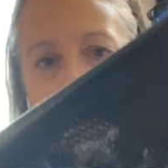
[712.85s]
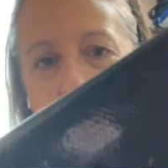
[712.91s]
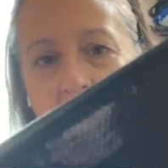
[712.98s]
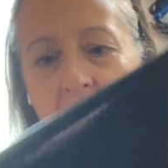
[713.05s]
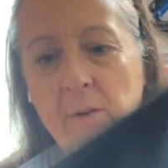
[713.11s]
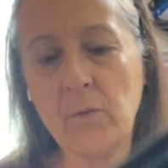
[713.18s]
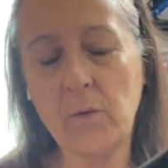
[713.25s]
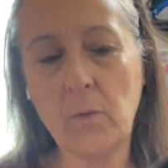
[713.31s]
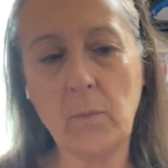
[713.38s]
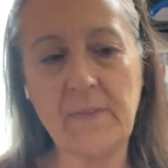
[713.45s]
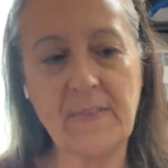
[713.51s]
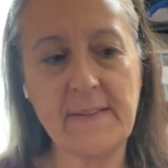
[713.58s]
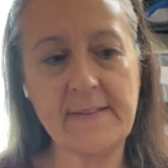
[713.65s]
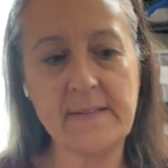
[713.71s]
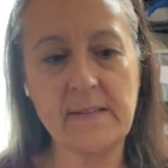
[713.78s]
I don't know what
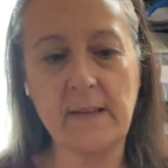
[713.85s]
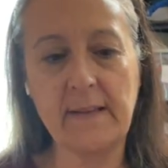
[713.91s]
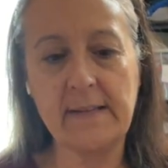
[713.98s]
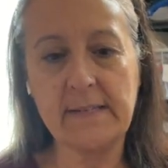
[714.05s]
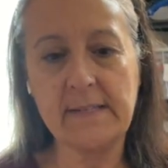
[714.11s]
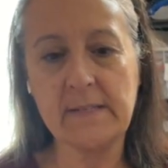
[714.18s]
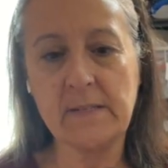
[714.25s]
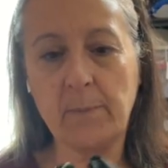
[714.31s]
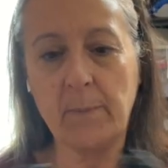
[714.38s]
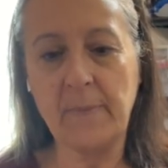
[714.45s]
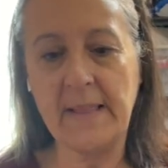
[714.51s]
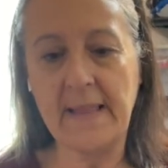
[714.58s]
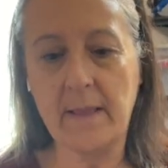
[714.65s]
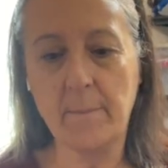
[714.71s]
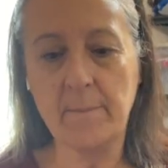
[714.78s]
this is,
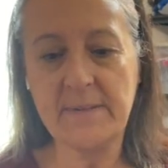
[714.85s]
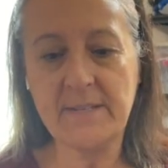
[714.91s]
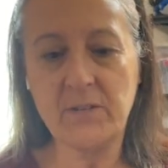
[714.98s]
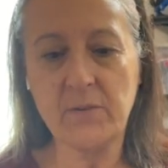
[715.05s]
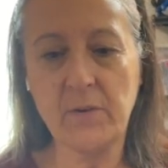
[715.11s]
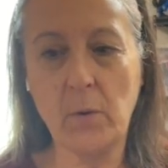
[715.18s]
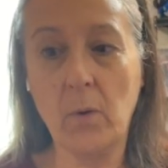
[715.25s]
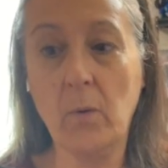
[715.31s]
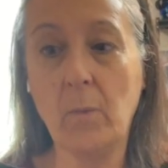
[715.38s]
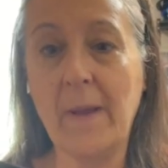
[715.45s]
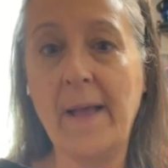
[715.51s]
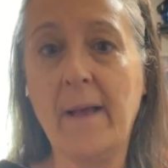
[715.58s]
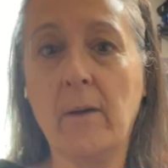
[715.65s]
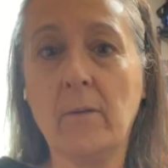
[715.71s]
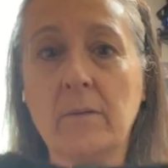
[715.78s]
like material. Oh,
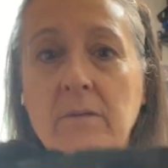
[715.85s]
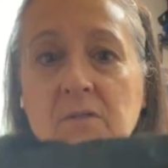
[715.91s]
wow.